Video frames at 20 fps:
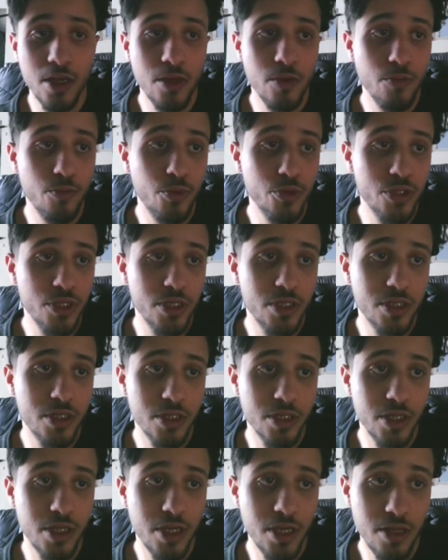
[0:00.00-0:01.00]
put it
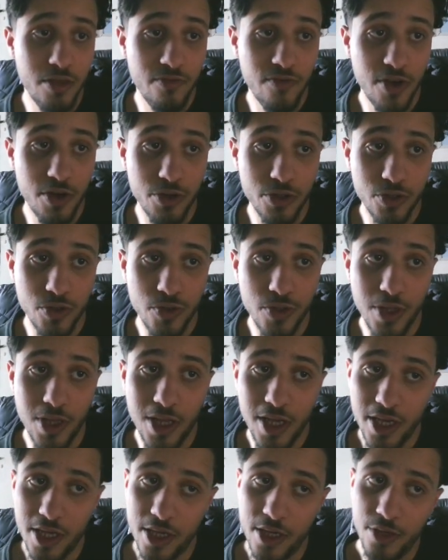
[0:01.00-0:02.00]
in VirusTotal
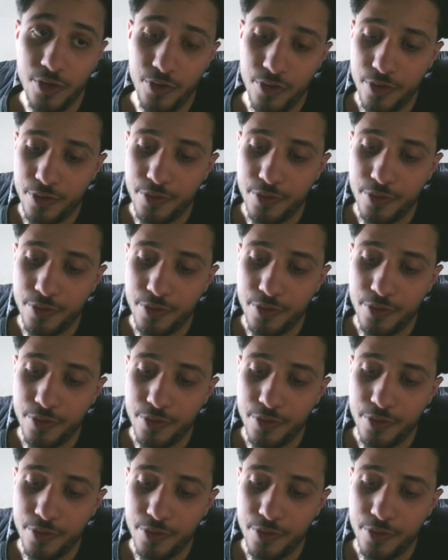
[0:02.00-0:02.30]
like here,